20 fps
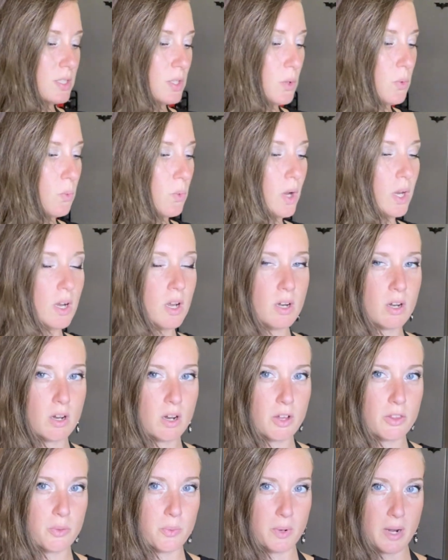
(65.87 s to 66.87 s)
So what on
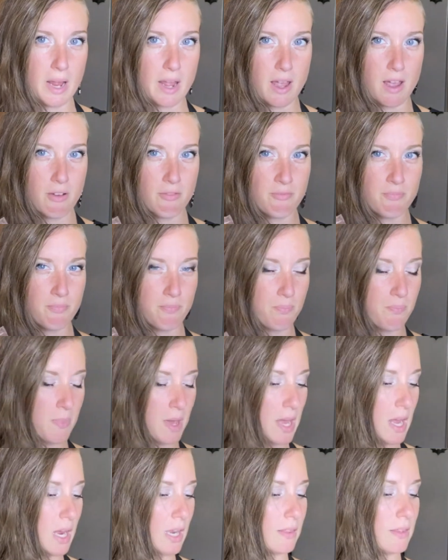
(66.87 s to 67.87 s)
earth would I have
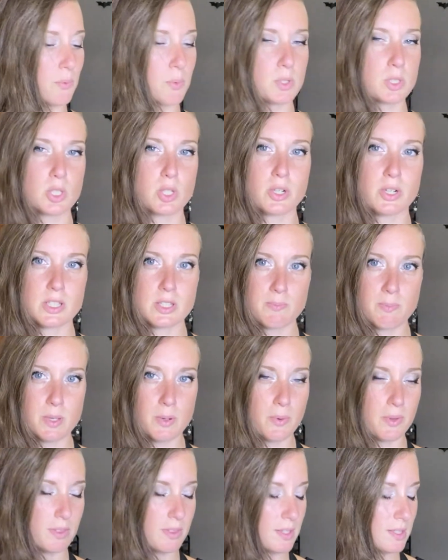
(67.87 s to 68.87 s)
made that was crispy
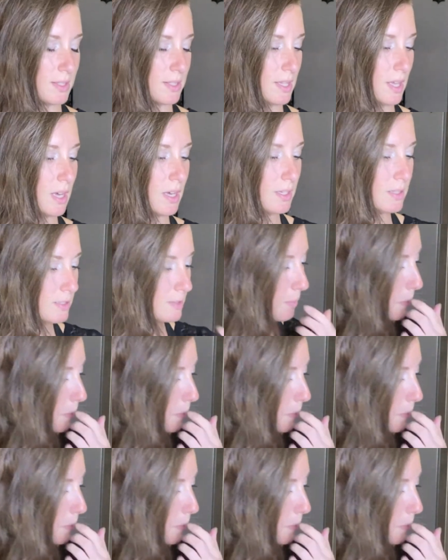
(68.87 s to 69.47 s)
with these things?